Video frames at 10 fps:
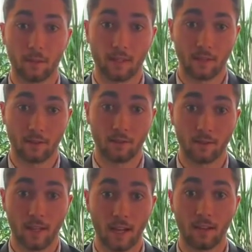
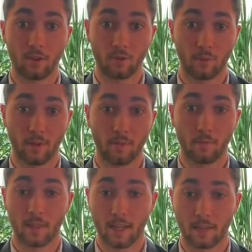sensors and the control band from
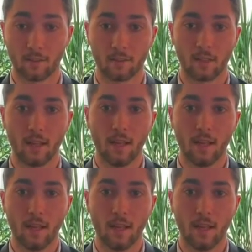the tactors.